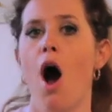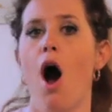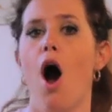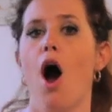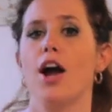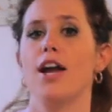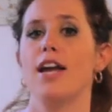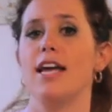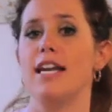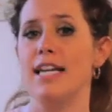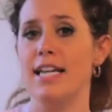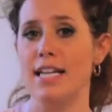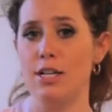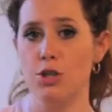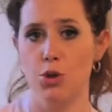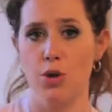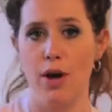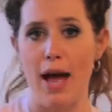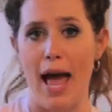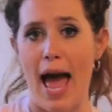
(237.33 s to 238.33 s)
are getting
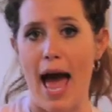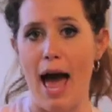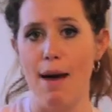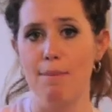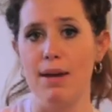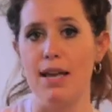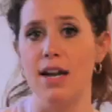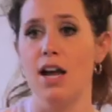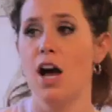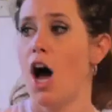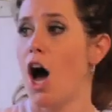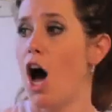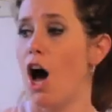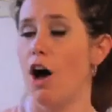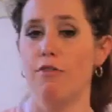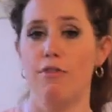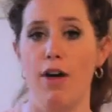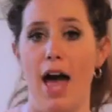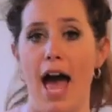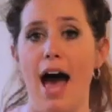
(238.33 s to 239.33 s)
into a habit
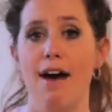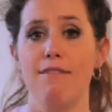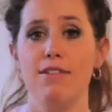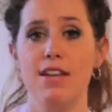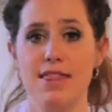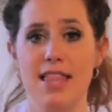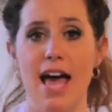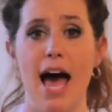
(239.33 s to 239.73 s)
of having